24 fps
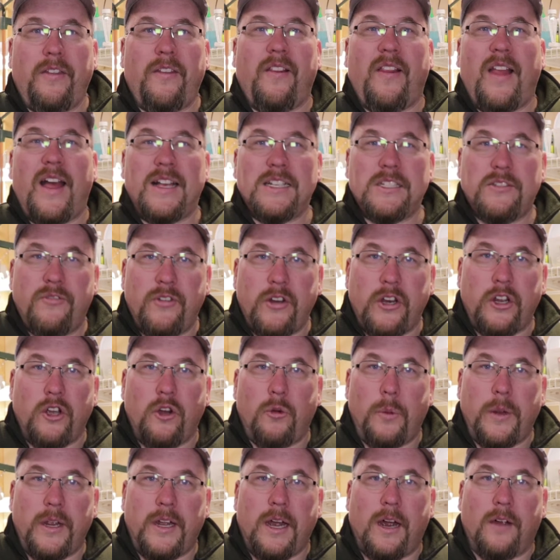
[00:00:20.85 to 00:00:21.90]
In the last video,
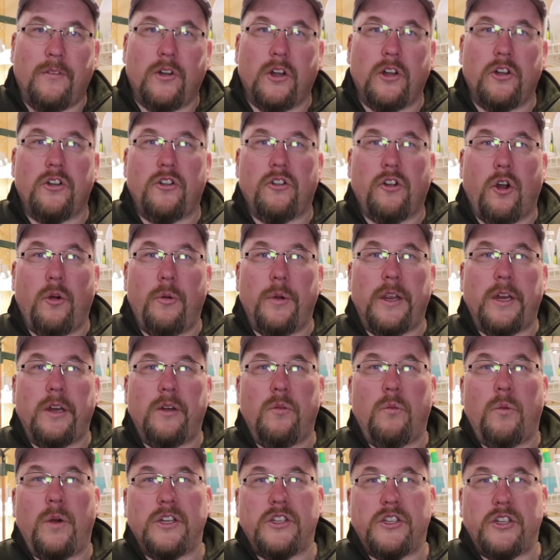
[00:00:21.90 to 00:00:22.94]
we covered
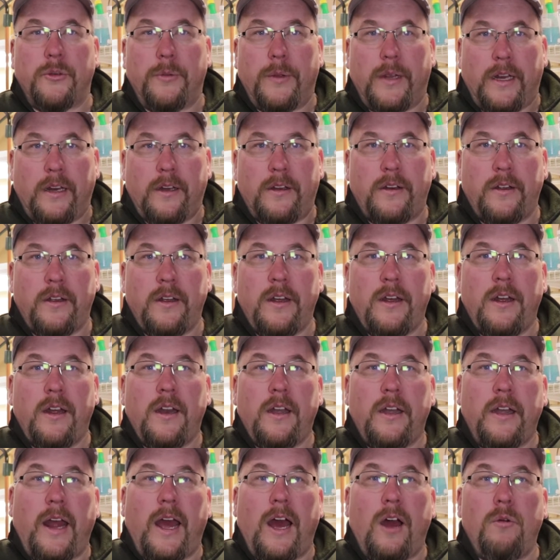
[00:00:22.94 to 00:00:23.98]
growing what you eat.
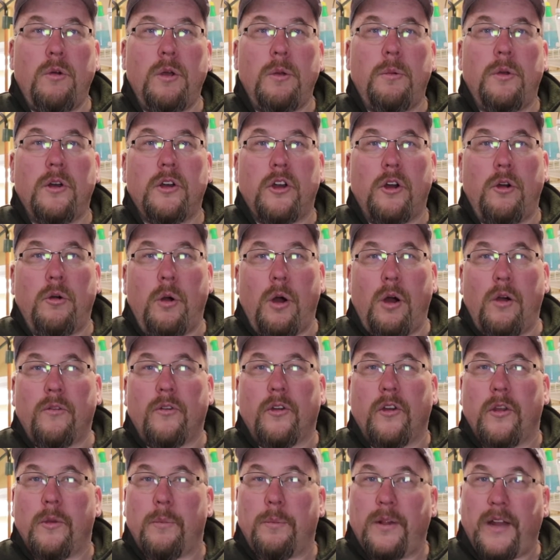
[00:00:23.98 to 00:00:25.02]
Now we will go
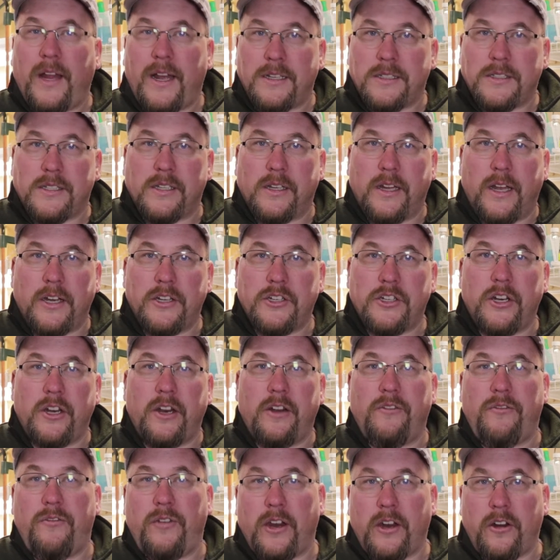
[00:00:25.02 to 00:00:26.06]
over the plant selection
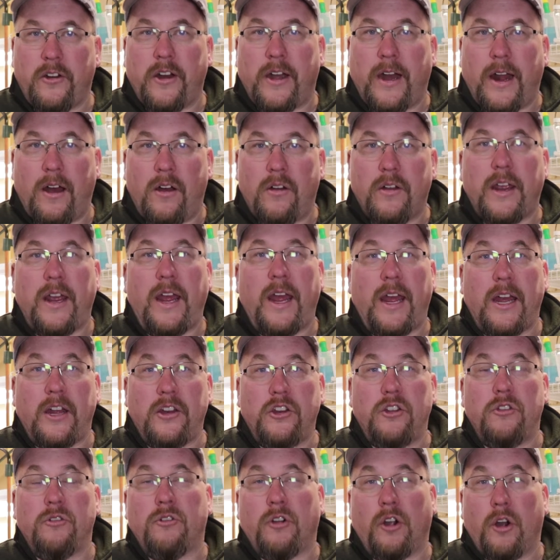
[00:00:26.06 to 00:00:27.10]
and figuring out,
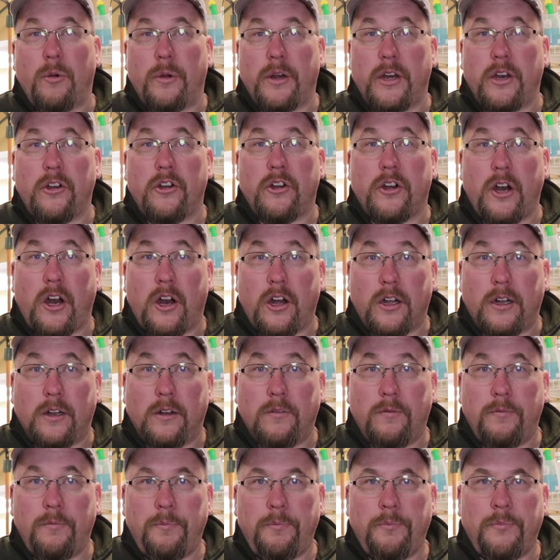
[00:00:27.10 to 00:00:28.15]
can you grow it in your
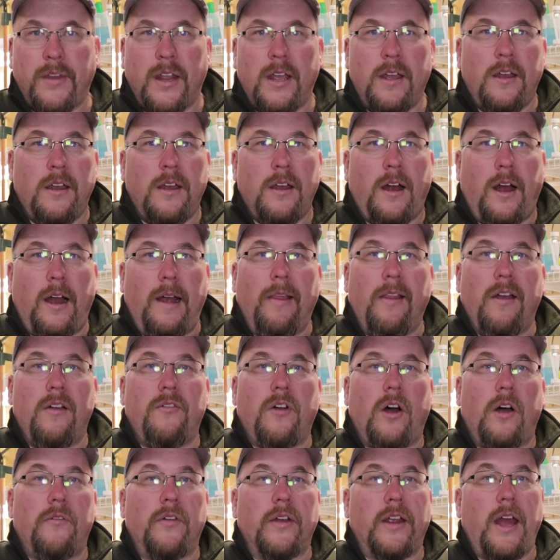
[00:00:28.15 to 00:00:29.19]
garden? I love
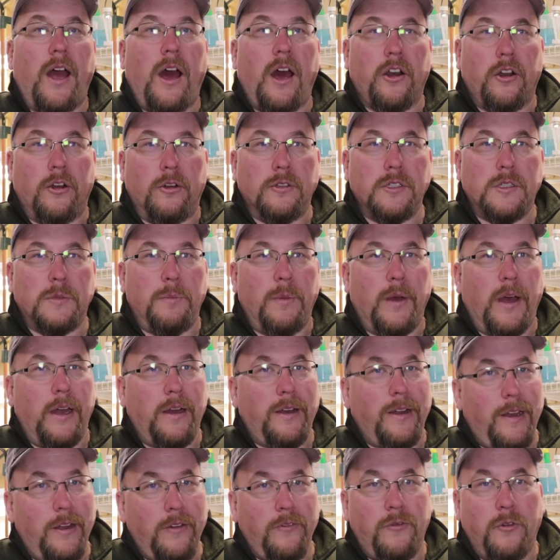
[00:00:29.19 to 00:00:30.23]
avocados,
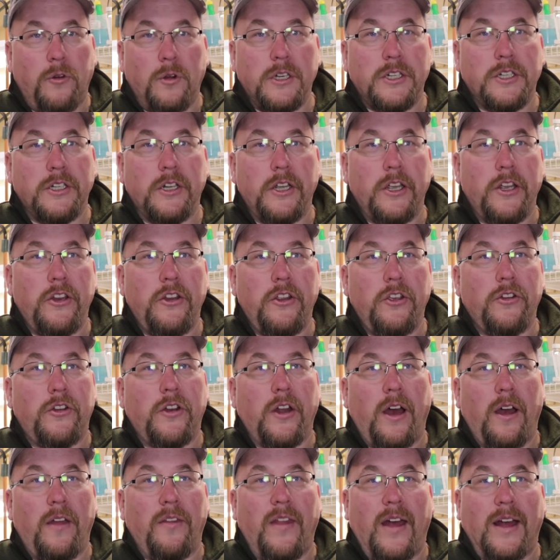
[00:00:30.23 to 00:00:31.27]
but unfortunately in
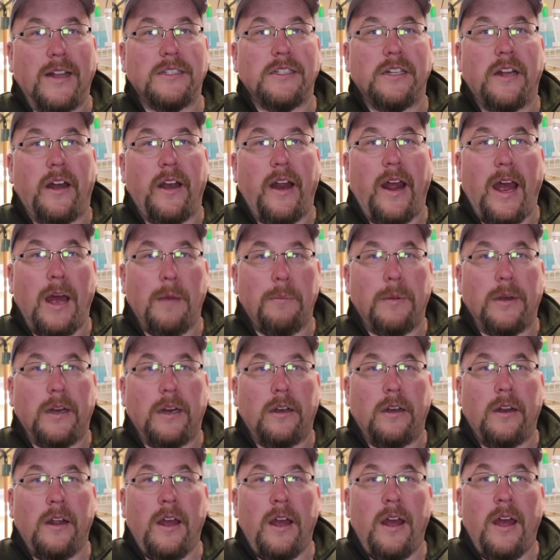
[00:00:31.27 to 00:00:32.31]
Utah, that's not
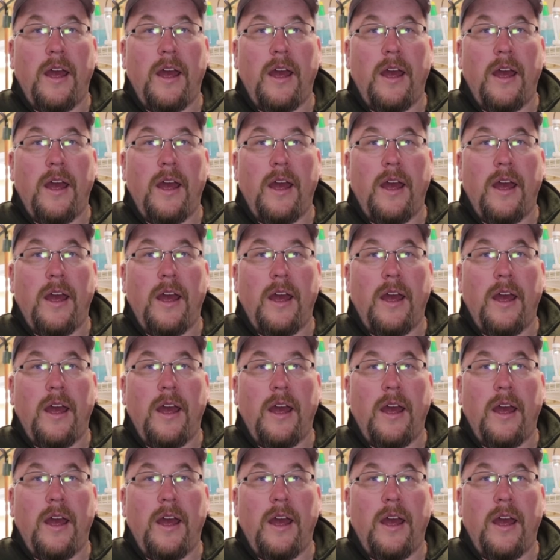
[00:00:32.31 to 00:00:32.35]
happening.